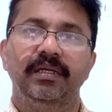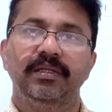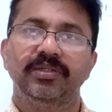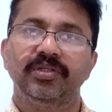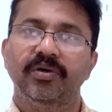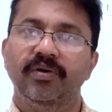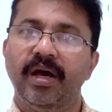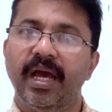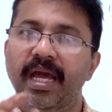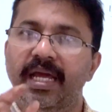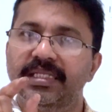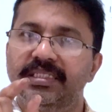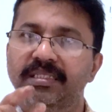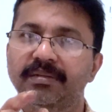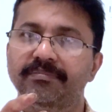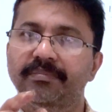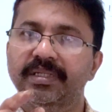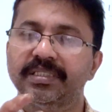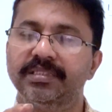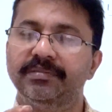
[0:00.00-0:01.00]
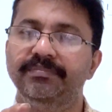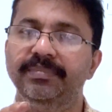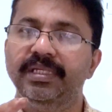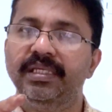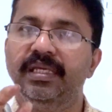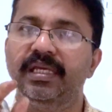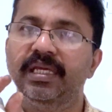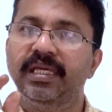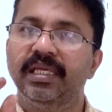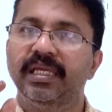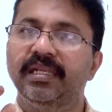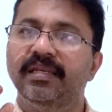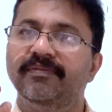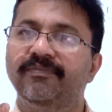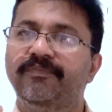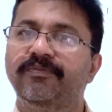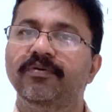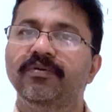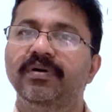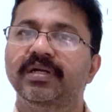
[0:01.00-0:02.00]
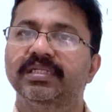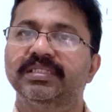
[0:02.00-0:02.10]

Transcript: Your answer must be in full